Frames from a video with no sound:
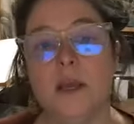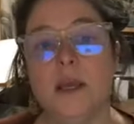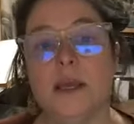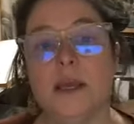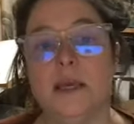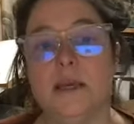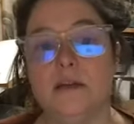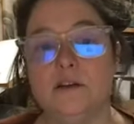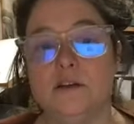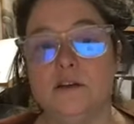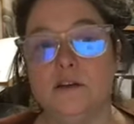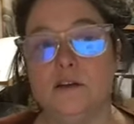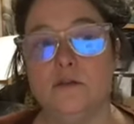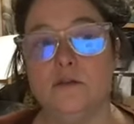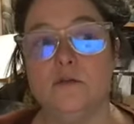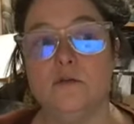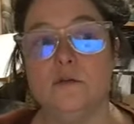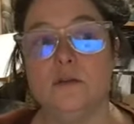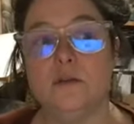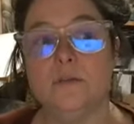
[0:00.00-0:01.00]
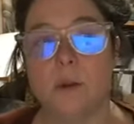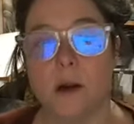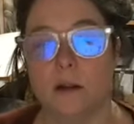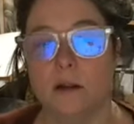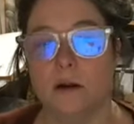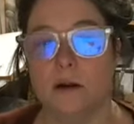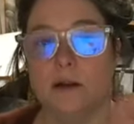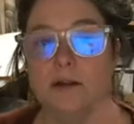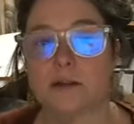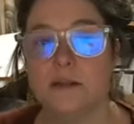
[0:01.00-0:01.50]
into
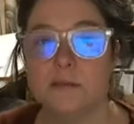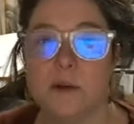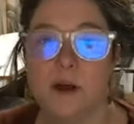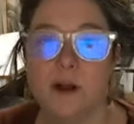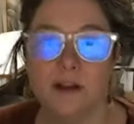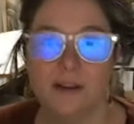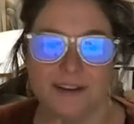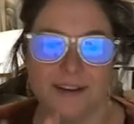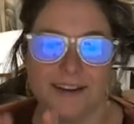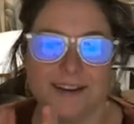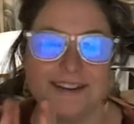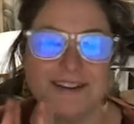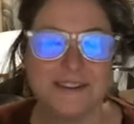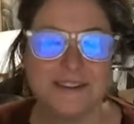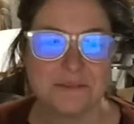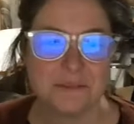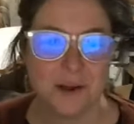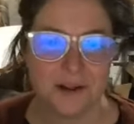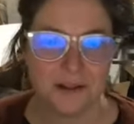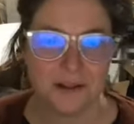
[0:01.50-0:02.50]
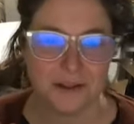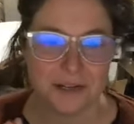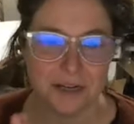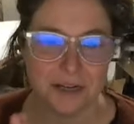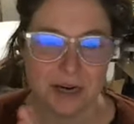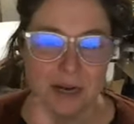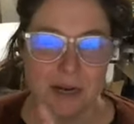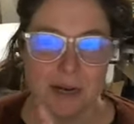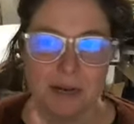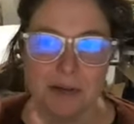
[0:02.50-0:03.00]
smaller and smaller and
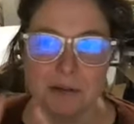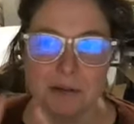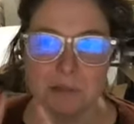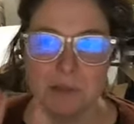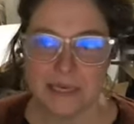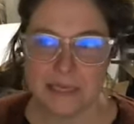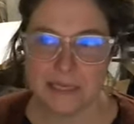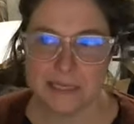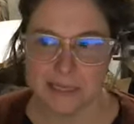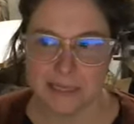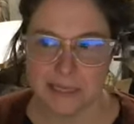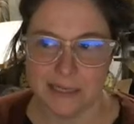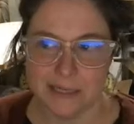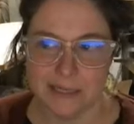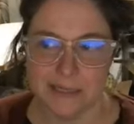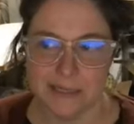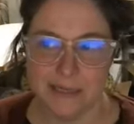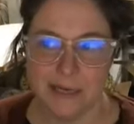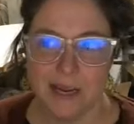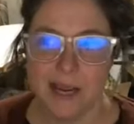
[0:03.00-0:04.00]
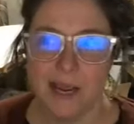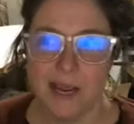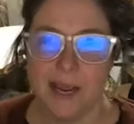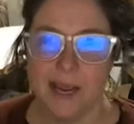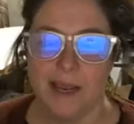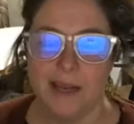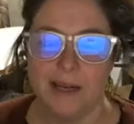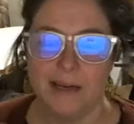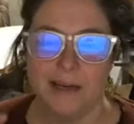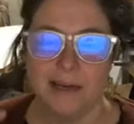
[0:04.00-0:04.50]
smaller pieces
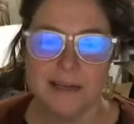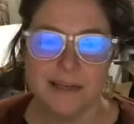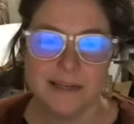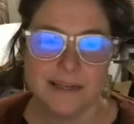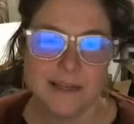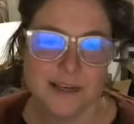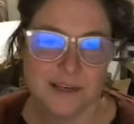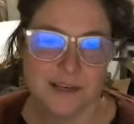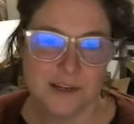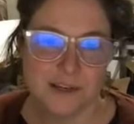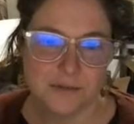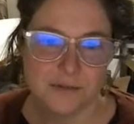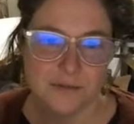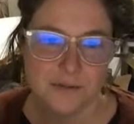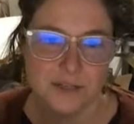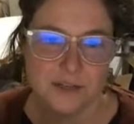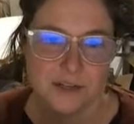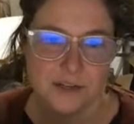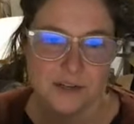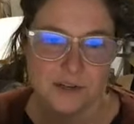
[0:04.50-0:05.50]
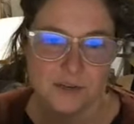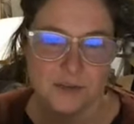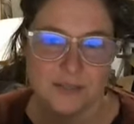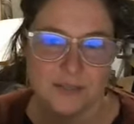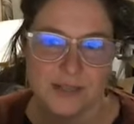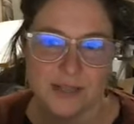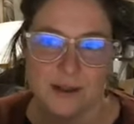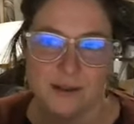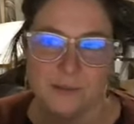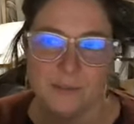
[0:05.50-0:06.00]
and continue to use
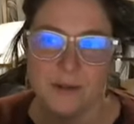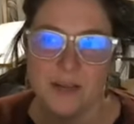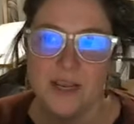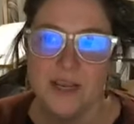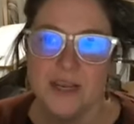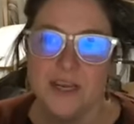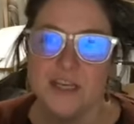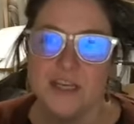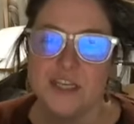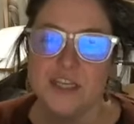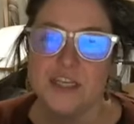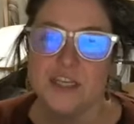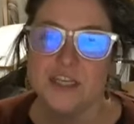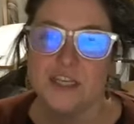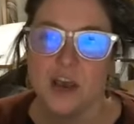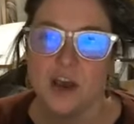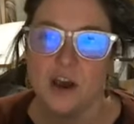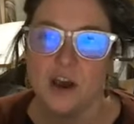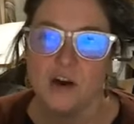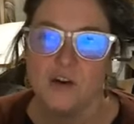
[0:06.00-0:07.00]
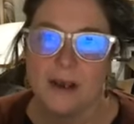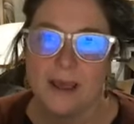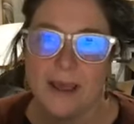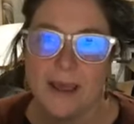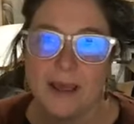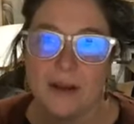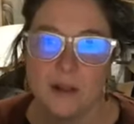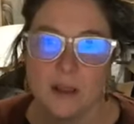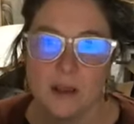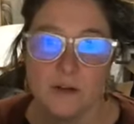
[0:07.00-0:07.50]
them. So I
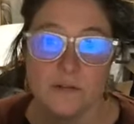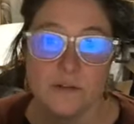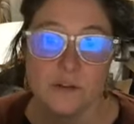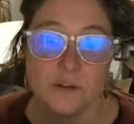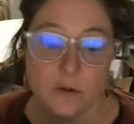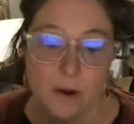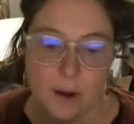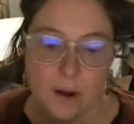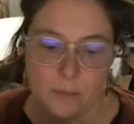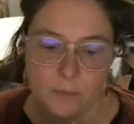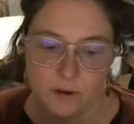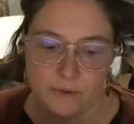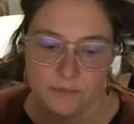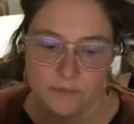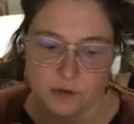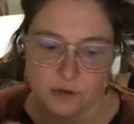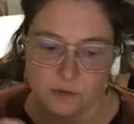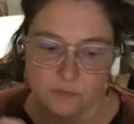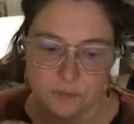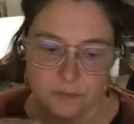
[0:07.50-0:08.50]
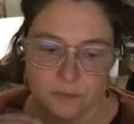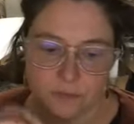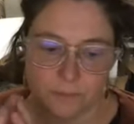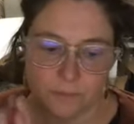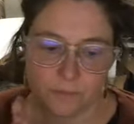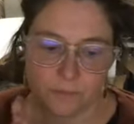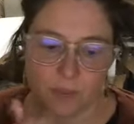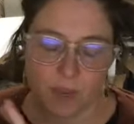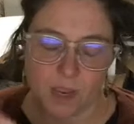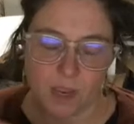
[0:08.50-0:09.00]
had a lot of scrap left over,
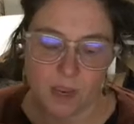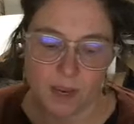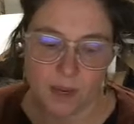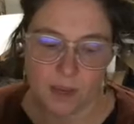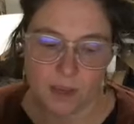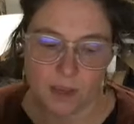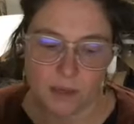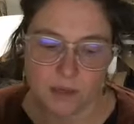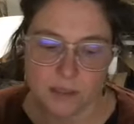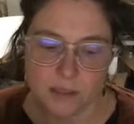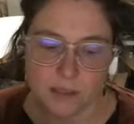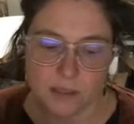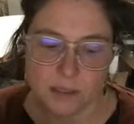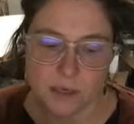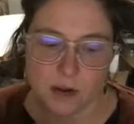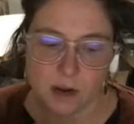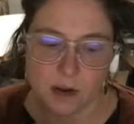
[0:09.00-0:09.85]
and